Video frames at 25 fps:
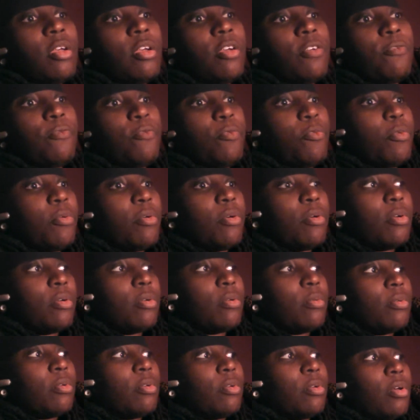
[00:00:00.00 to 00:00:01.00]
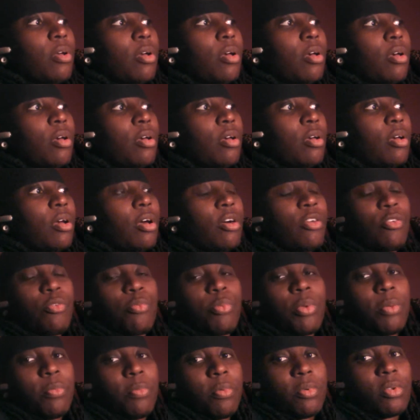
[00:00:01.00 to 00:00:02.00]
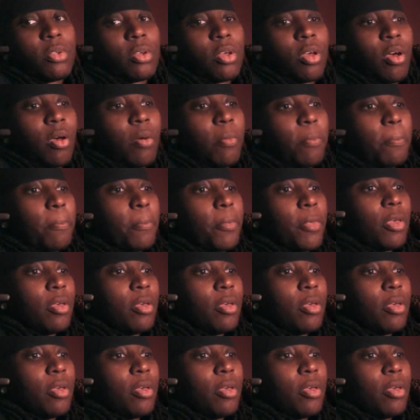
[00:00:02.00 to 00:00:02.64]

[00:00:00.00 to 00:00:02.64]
for other people to come.